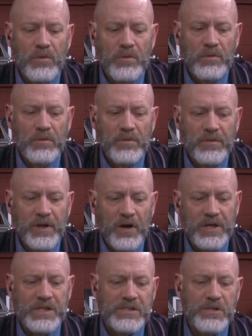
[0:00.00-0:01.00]
there
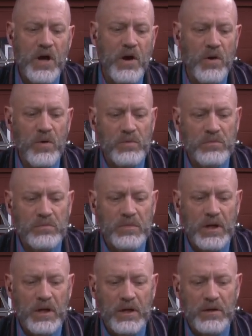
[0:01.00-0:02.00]
is no,
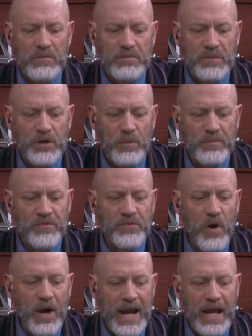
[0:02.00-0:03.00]

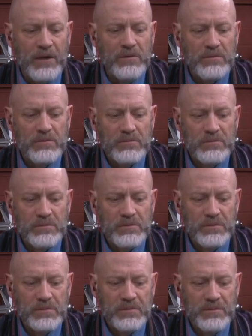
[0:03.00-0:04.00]
beforehand.
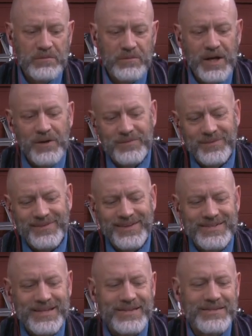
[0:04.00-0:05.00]
Well, that's,
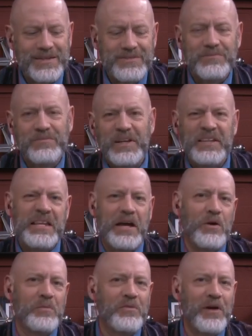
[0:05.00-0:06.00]
let's not go
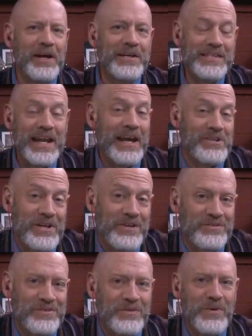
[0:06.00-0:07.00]
beforehand because that actually answers
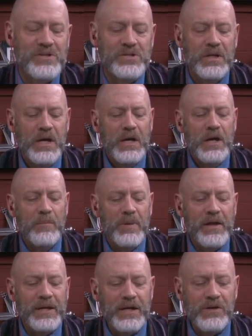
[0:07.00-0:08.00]
the question. But
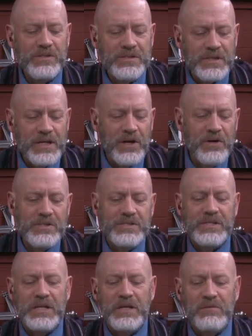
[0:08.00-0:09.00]
here is
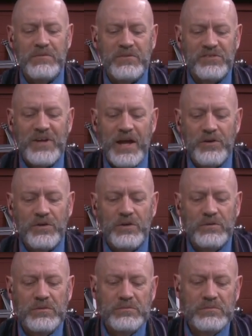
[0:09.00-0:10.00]
the standard
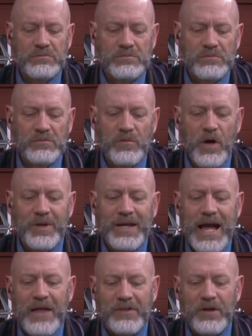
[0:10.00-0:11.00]
Roman
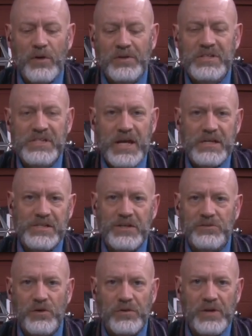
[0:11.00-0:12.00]
Catholic, or in this case, Eastern
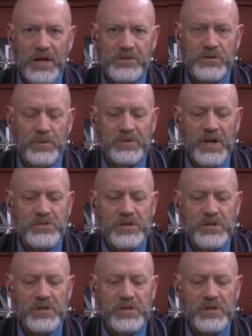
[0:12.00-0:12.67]
Orthodox interpretation.